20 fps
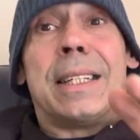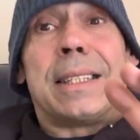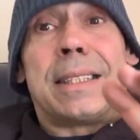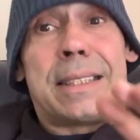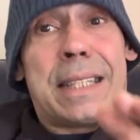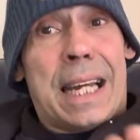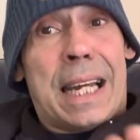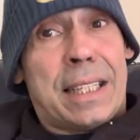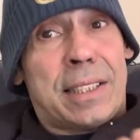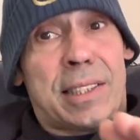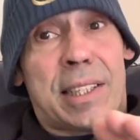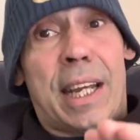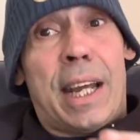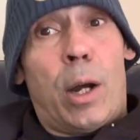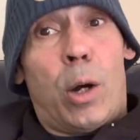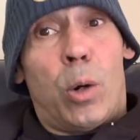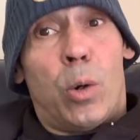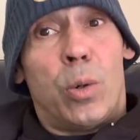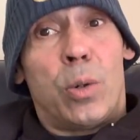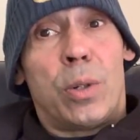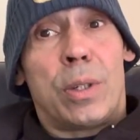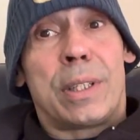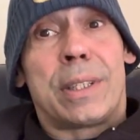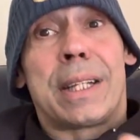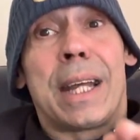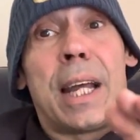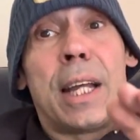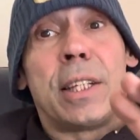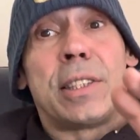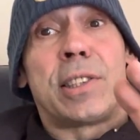That's how
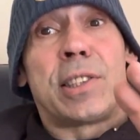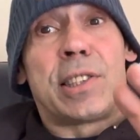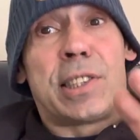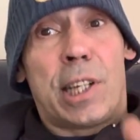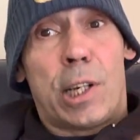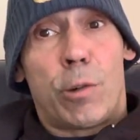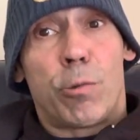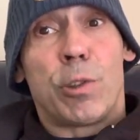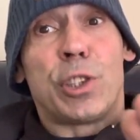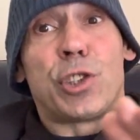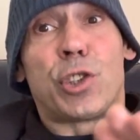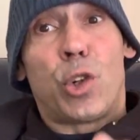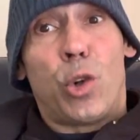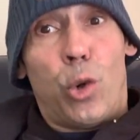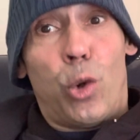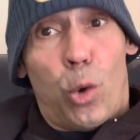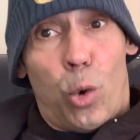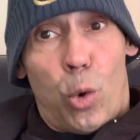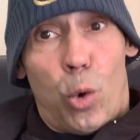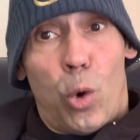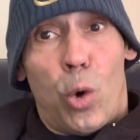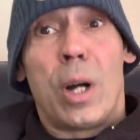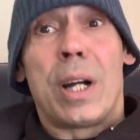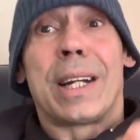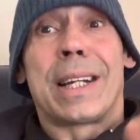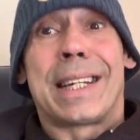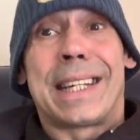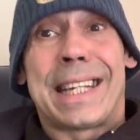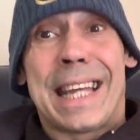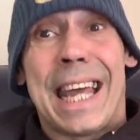that Sarah's Law
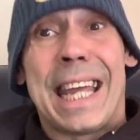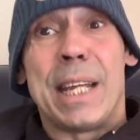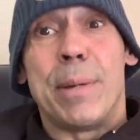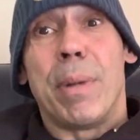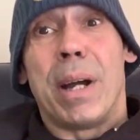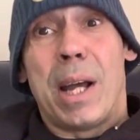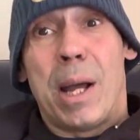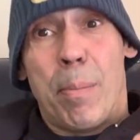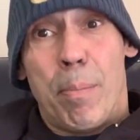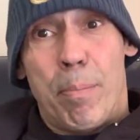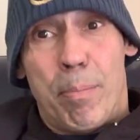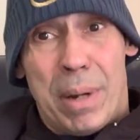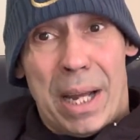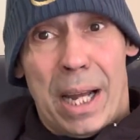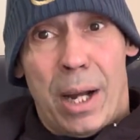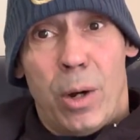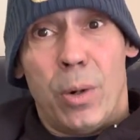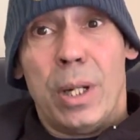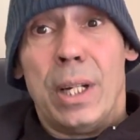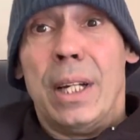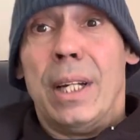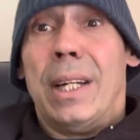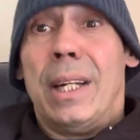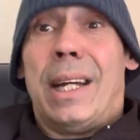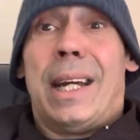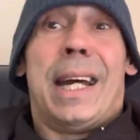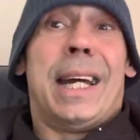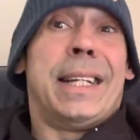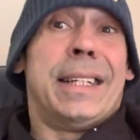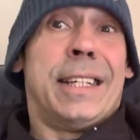came about
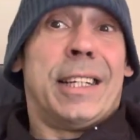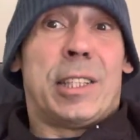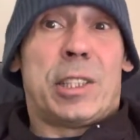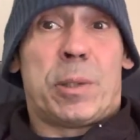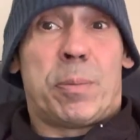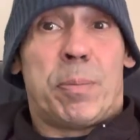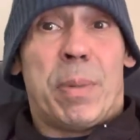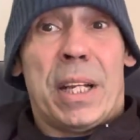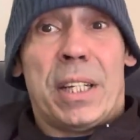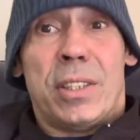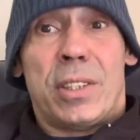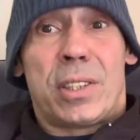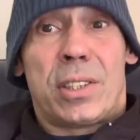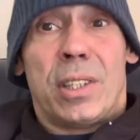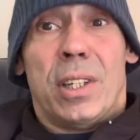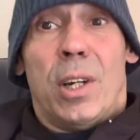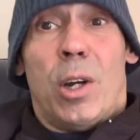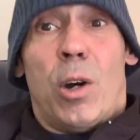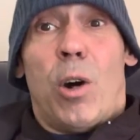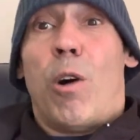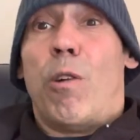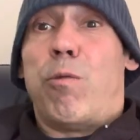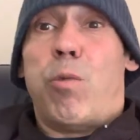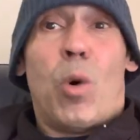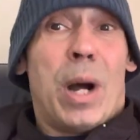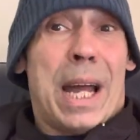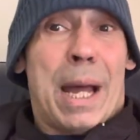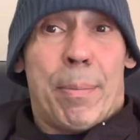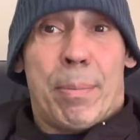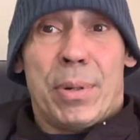at the expense of
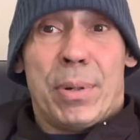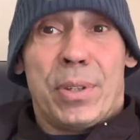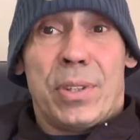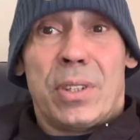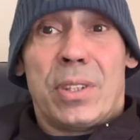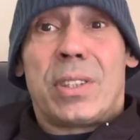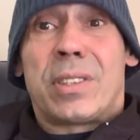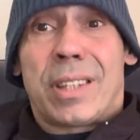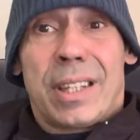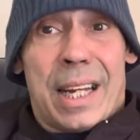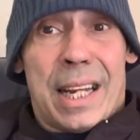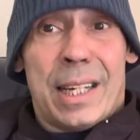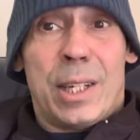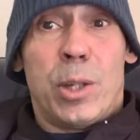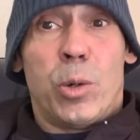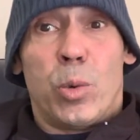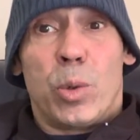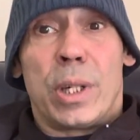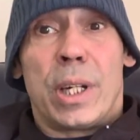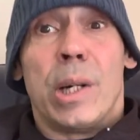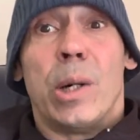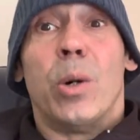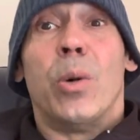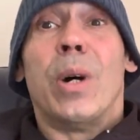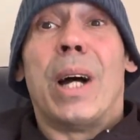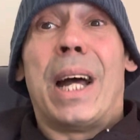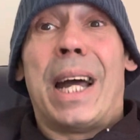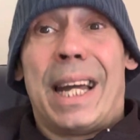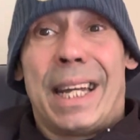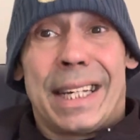what happened to that little
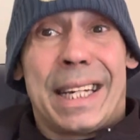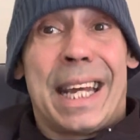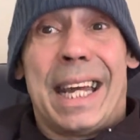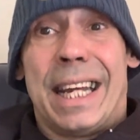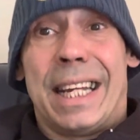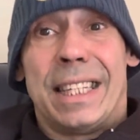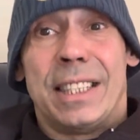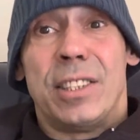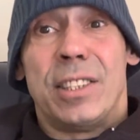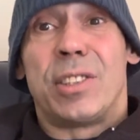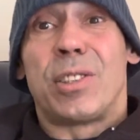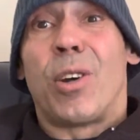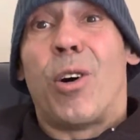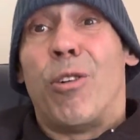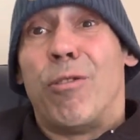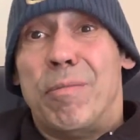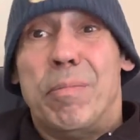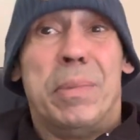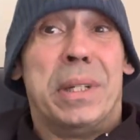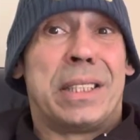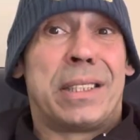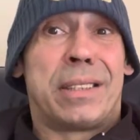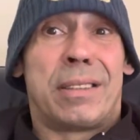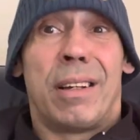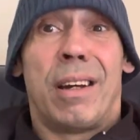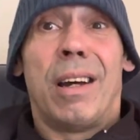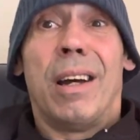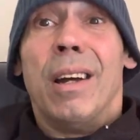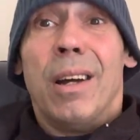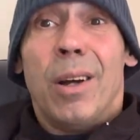girl at the hands of
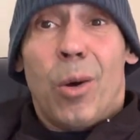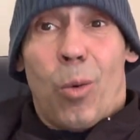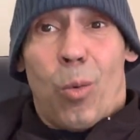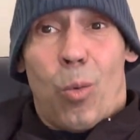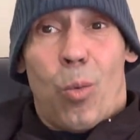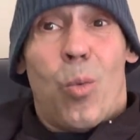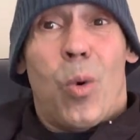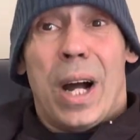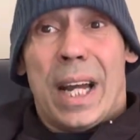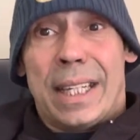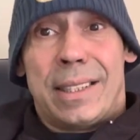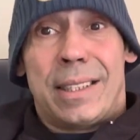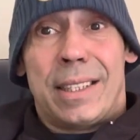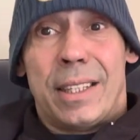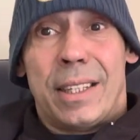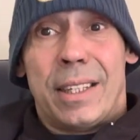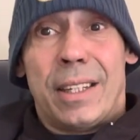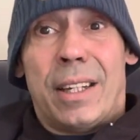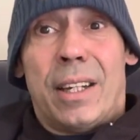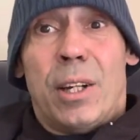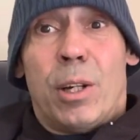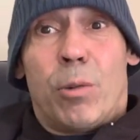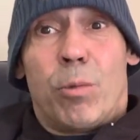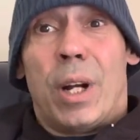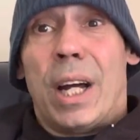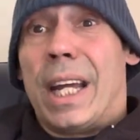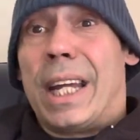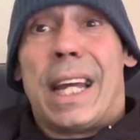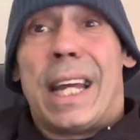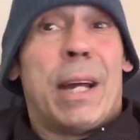Mr. Whiting,
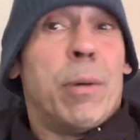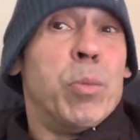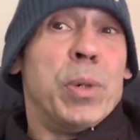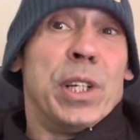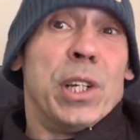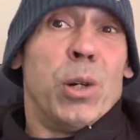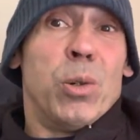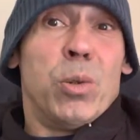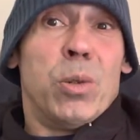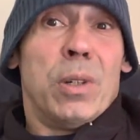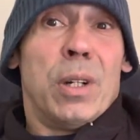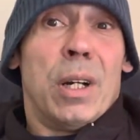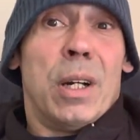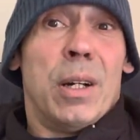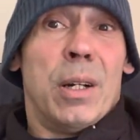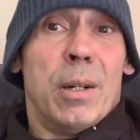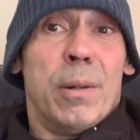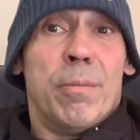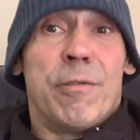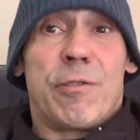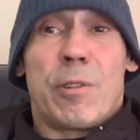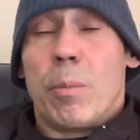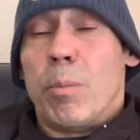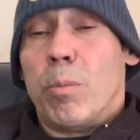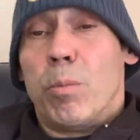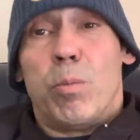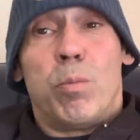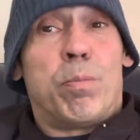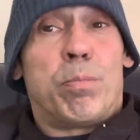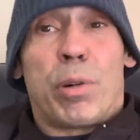right? And we know um,
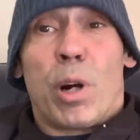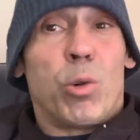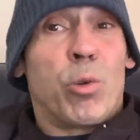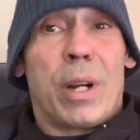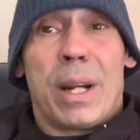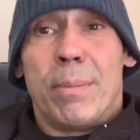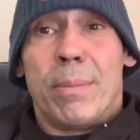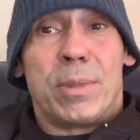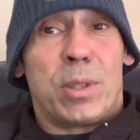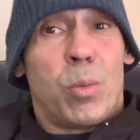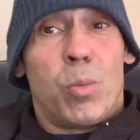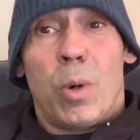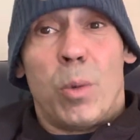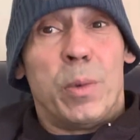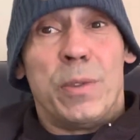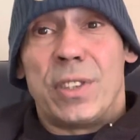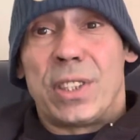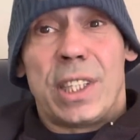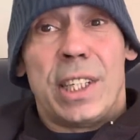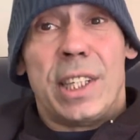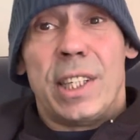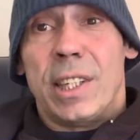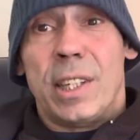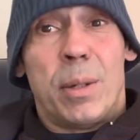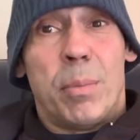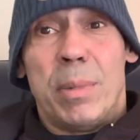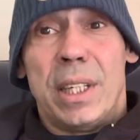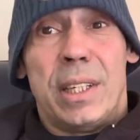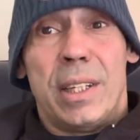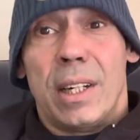from programs and what we've seen in the
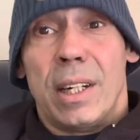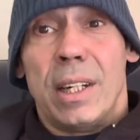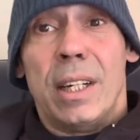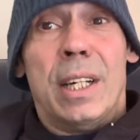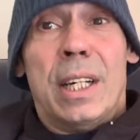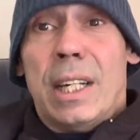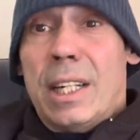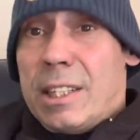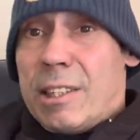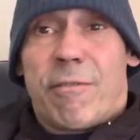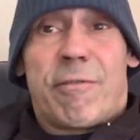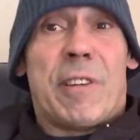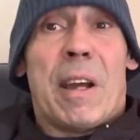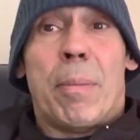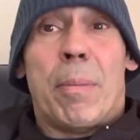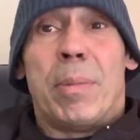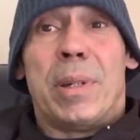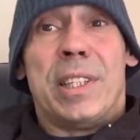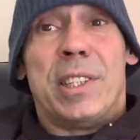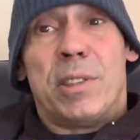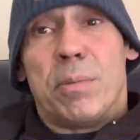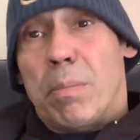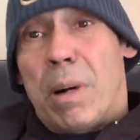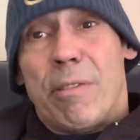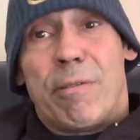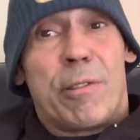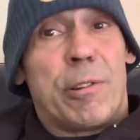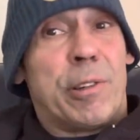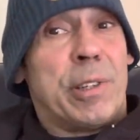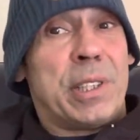media, the family's
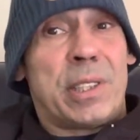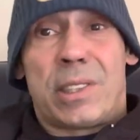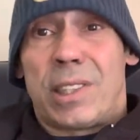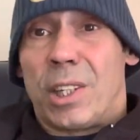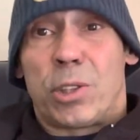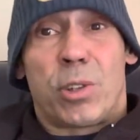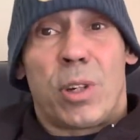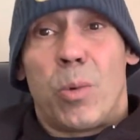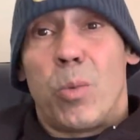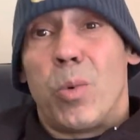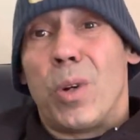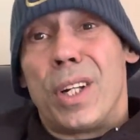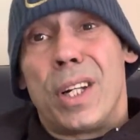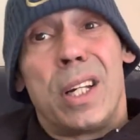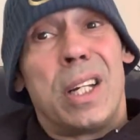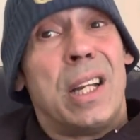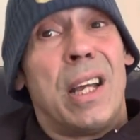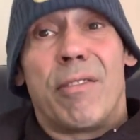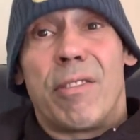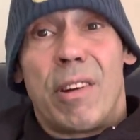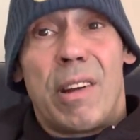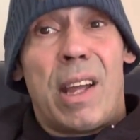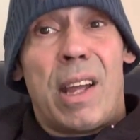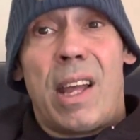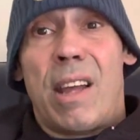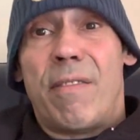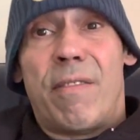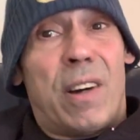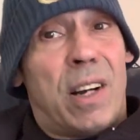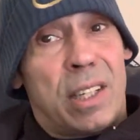mother, etc., were never
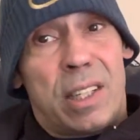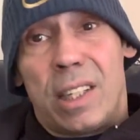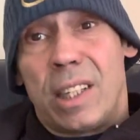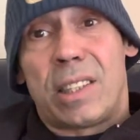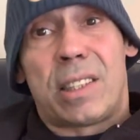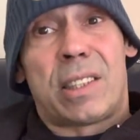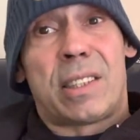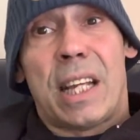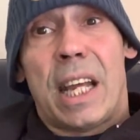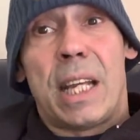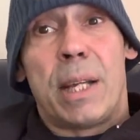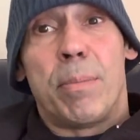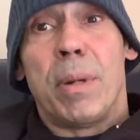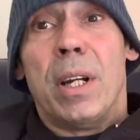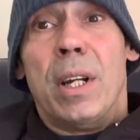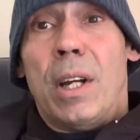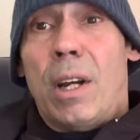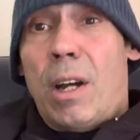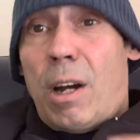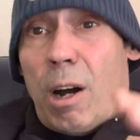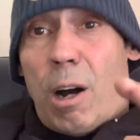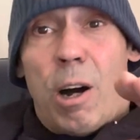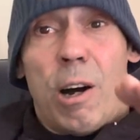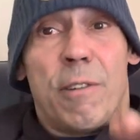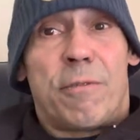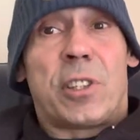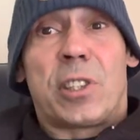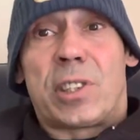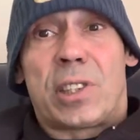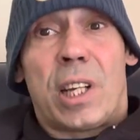ever the same
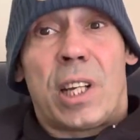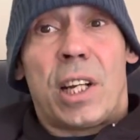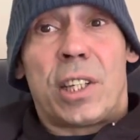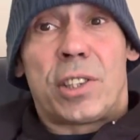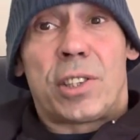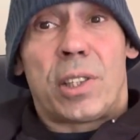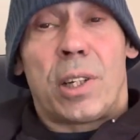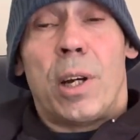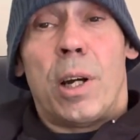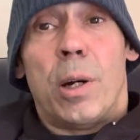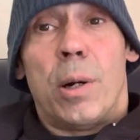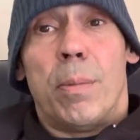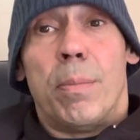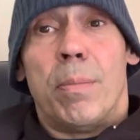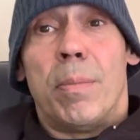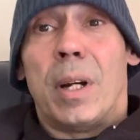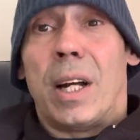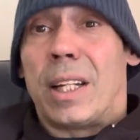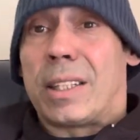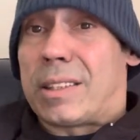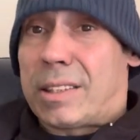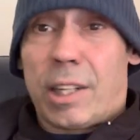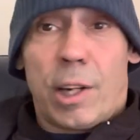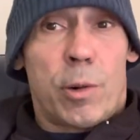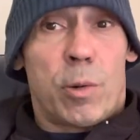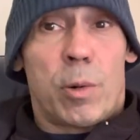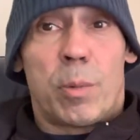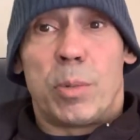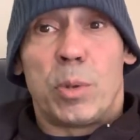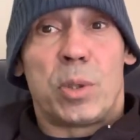after such um, a
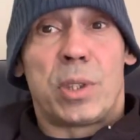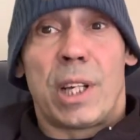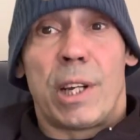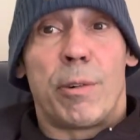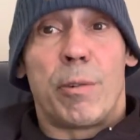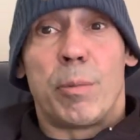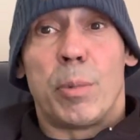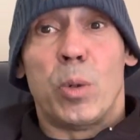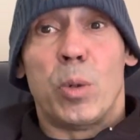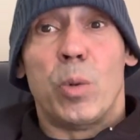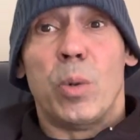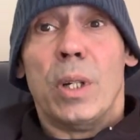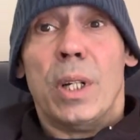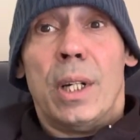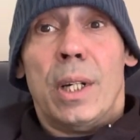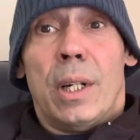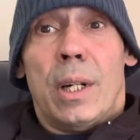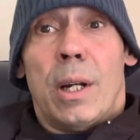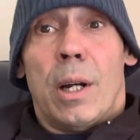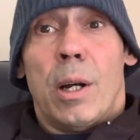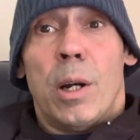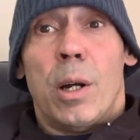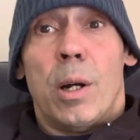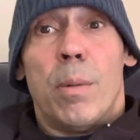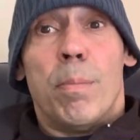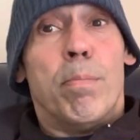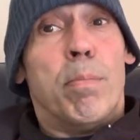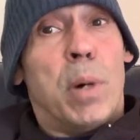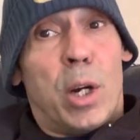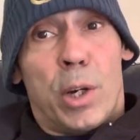terrible, terrible uh,
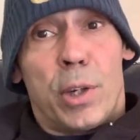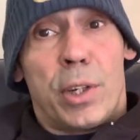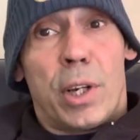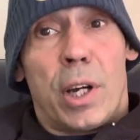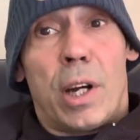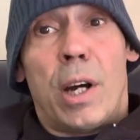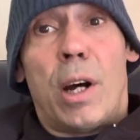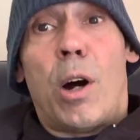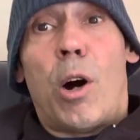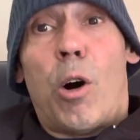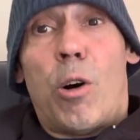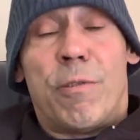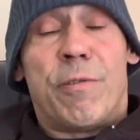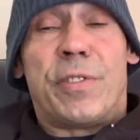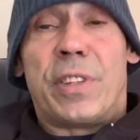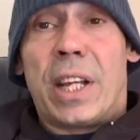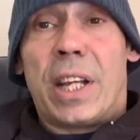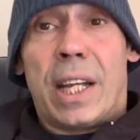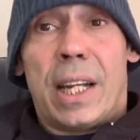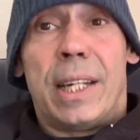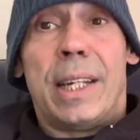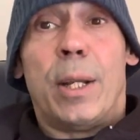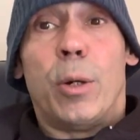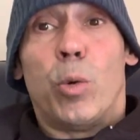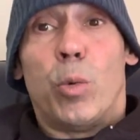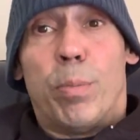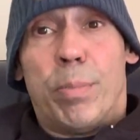murder of their little